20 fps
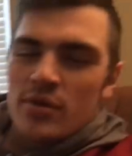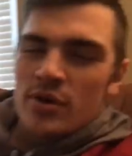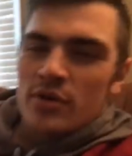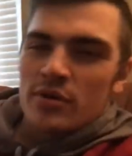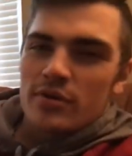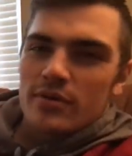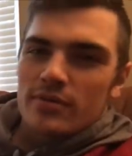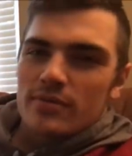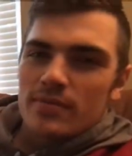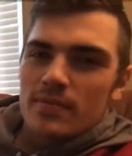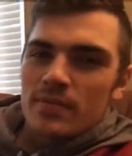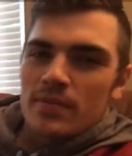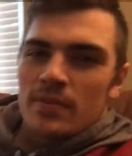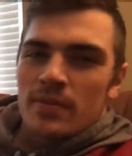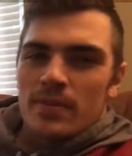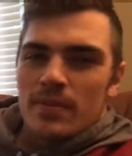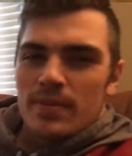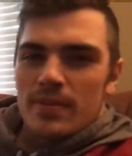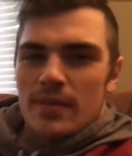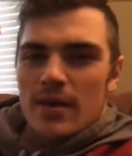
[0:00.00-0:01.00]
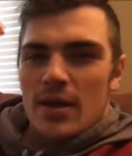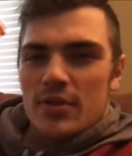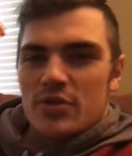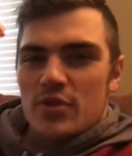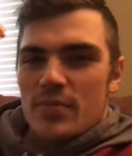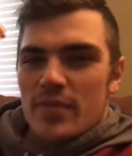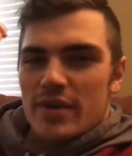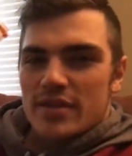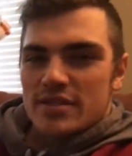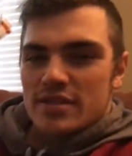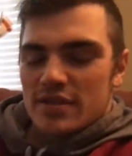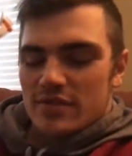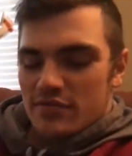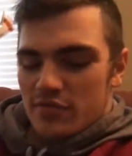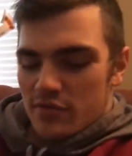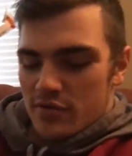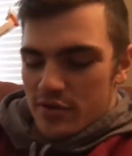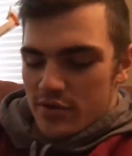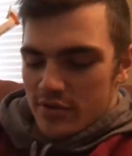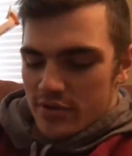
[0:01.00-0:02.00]
milk, not the best thing
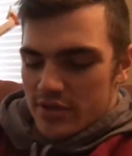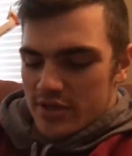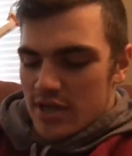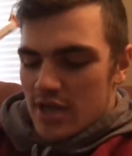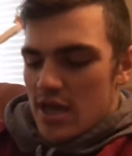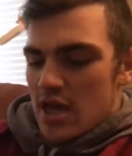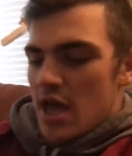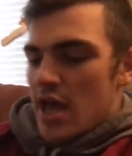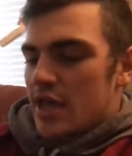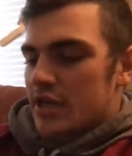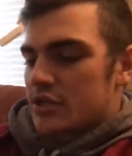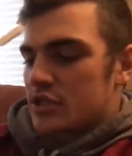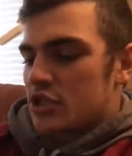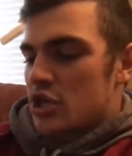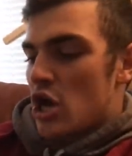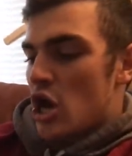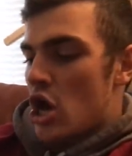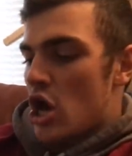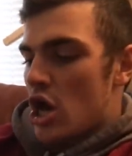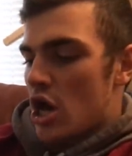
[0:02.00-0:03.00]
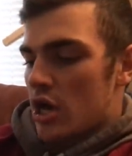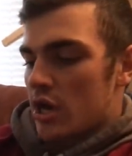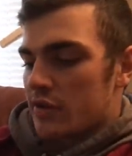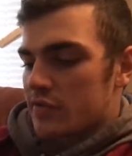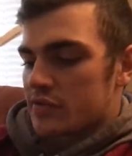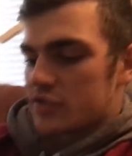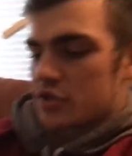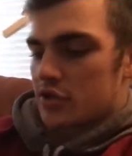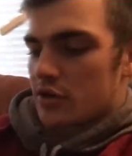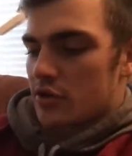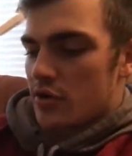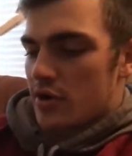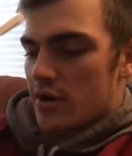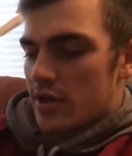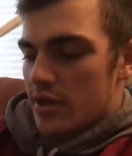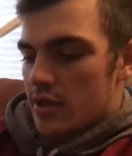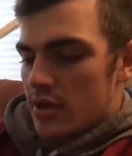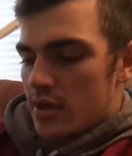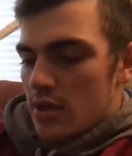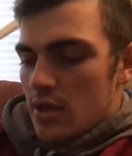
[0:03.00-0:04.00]
for you. It's got a ton of sugar in
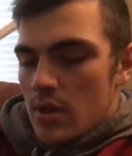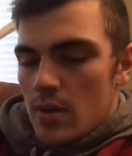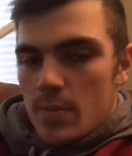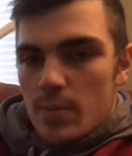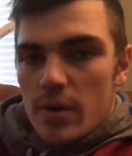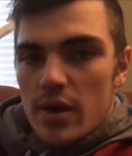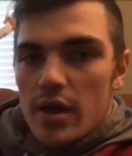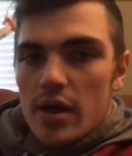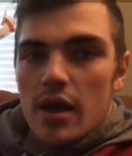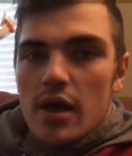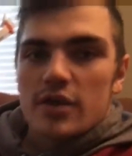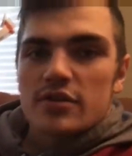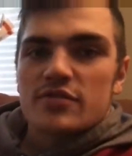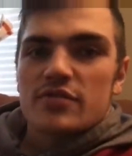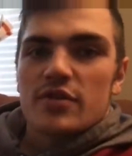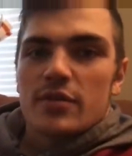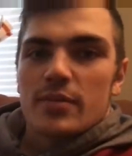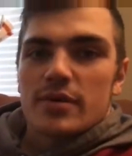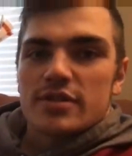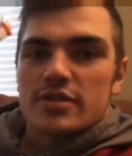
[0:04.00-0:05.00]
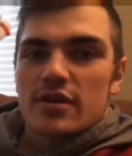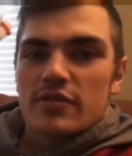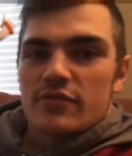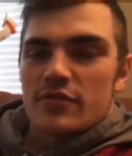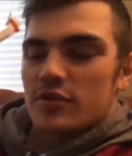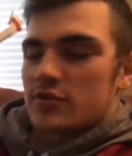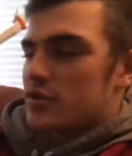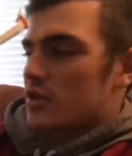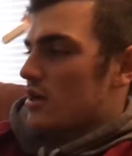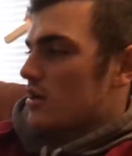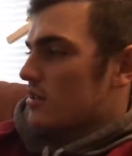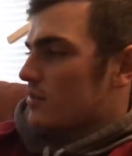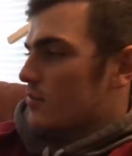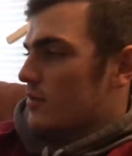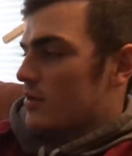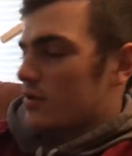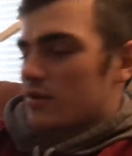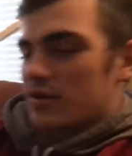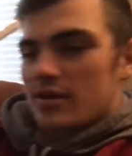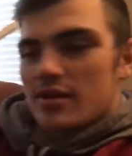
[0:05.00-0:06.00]
it. But I was feeling myself for a chocolate
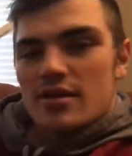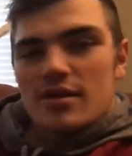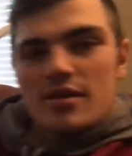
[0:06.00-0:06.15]
milk.